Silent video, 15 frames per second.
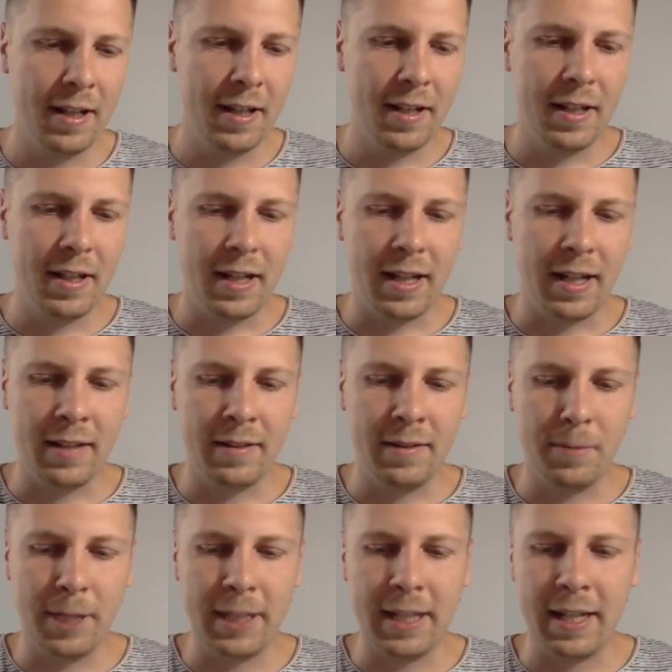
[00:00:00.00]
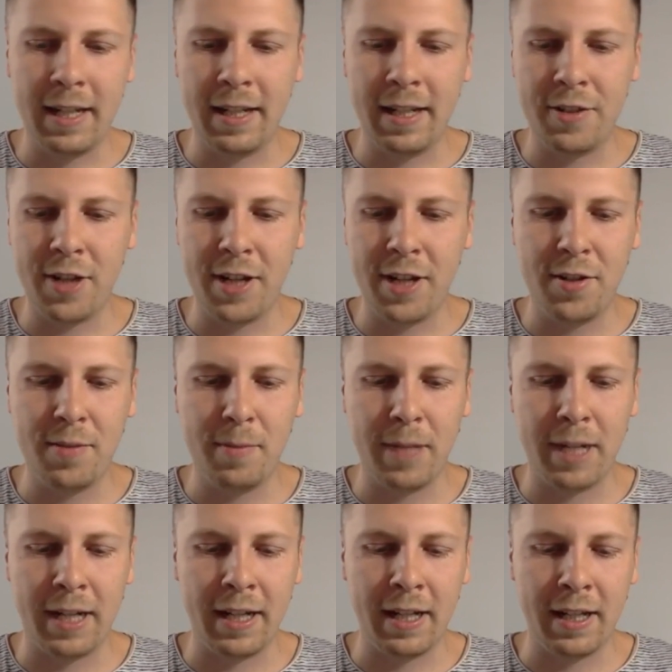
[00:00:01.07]
And when I changed
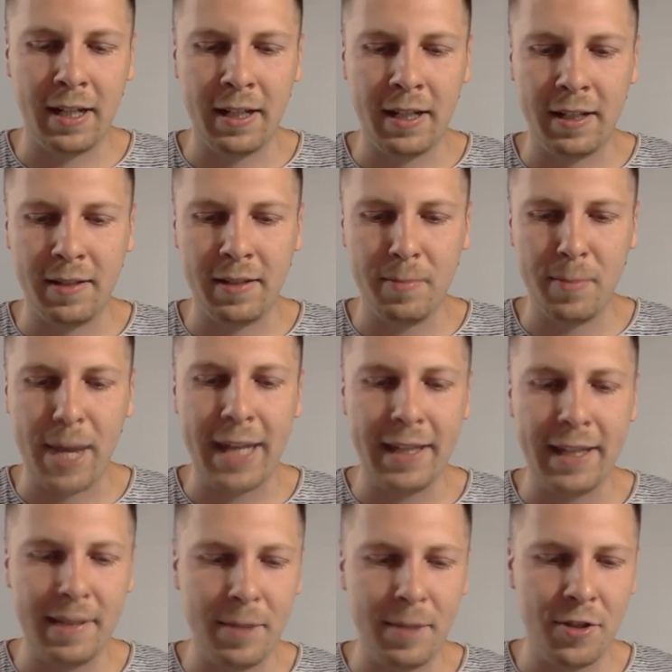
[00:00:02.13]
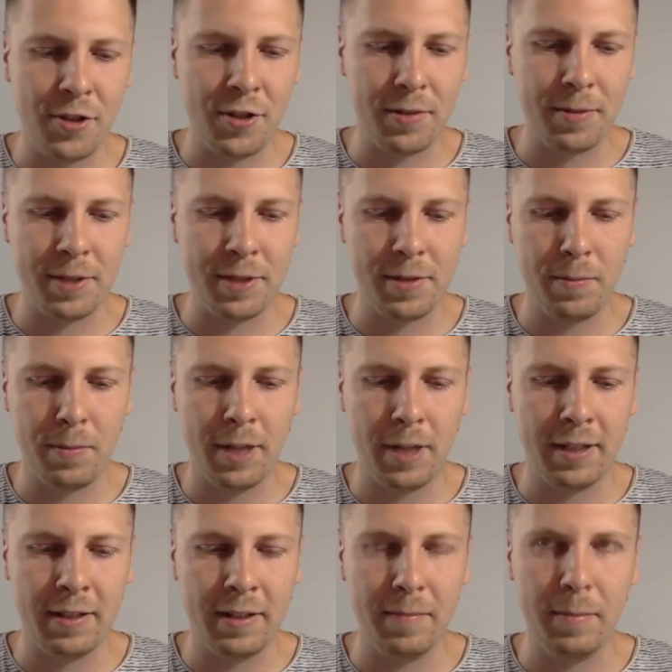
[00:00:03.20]
my main image, it was
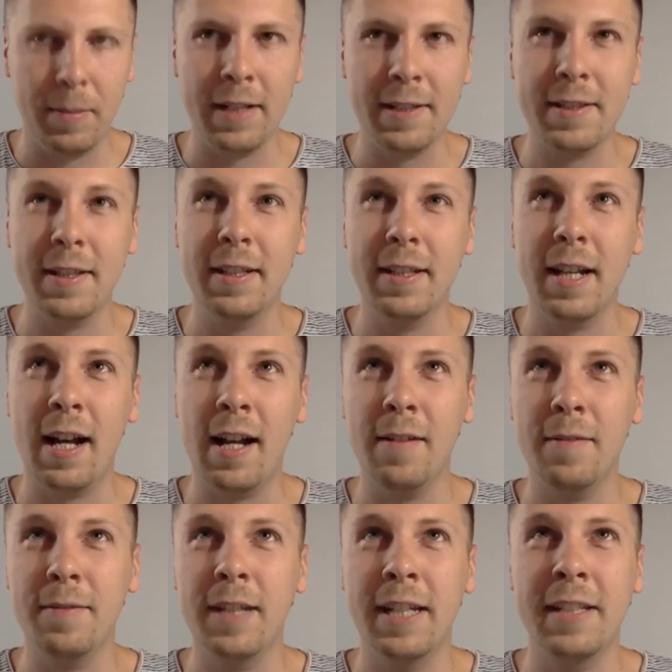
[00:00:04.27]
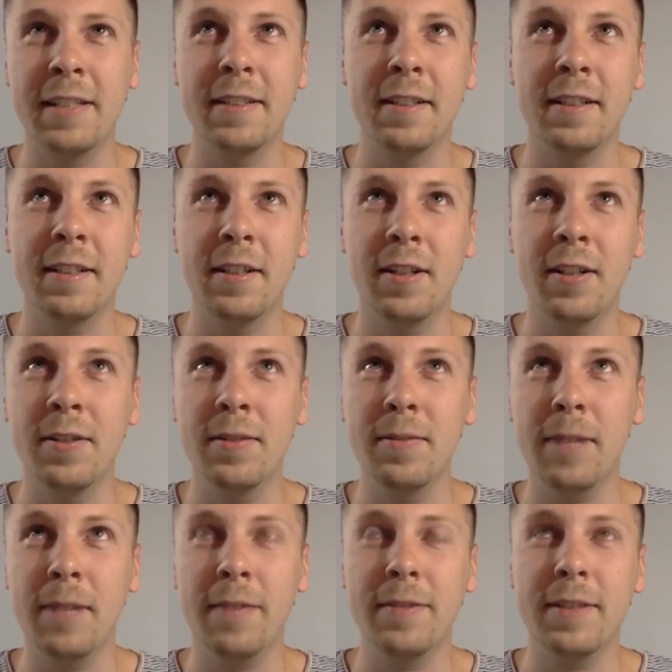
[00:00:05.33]
1.5 months later on
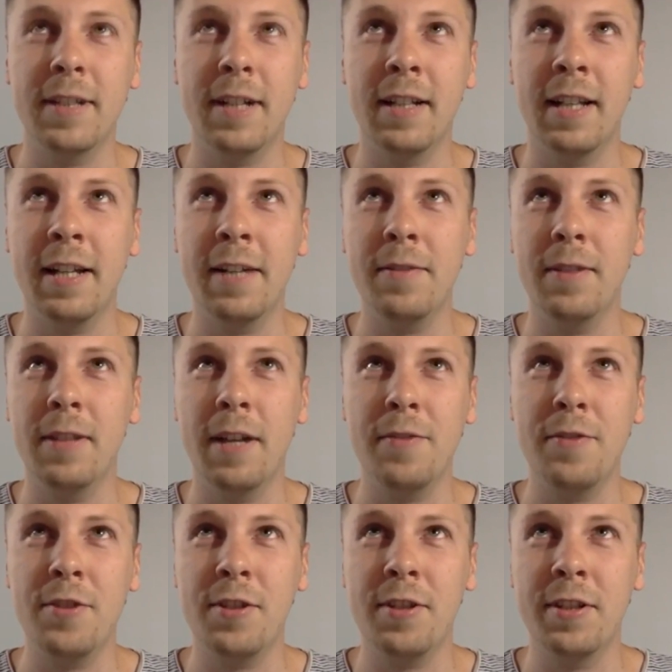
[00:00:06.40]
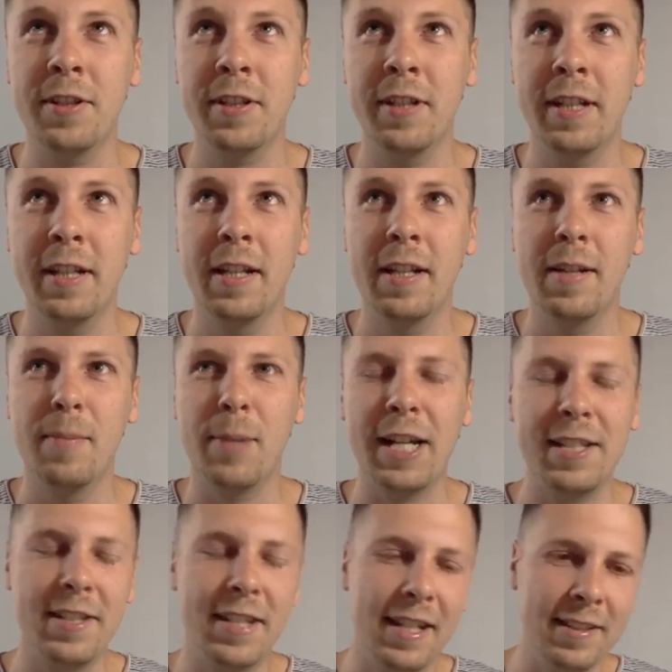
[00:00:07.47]
after I launched. My
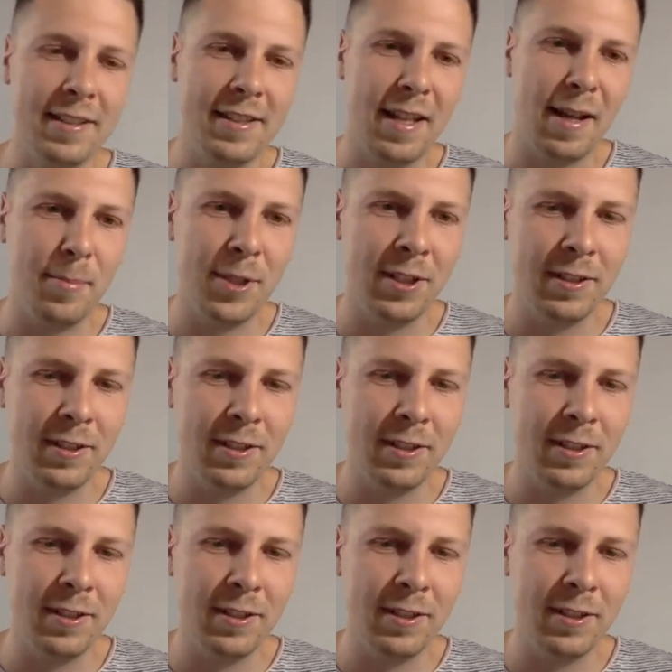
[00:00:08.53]
sales doubled.